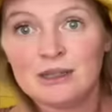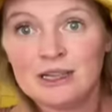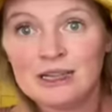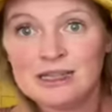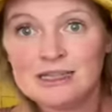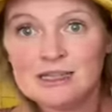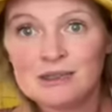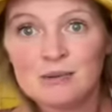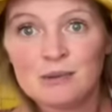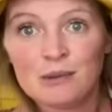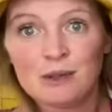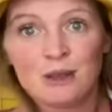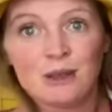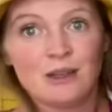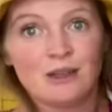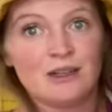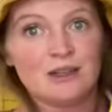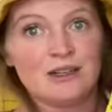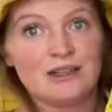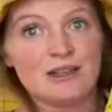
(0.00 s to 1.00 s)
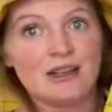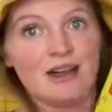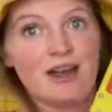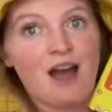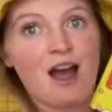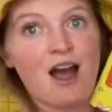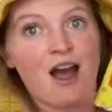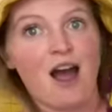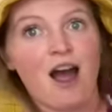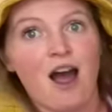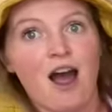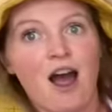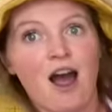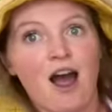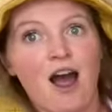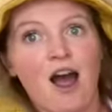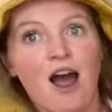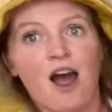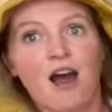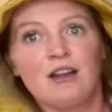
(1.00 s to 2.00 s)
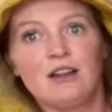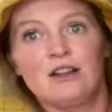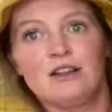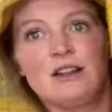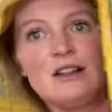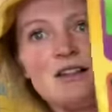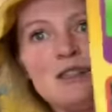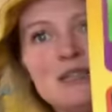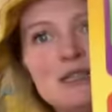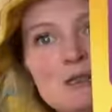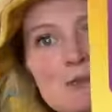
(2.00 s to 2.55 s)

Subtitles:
is a bird? Look at these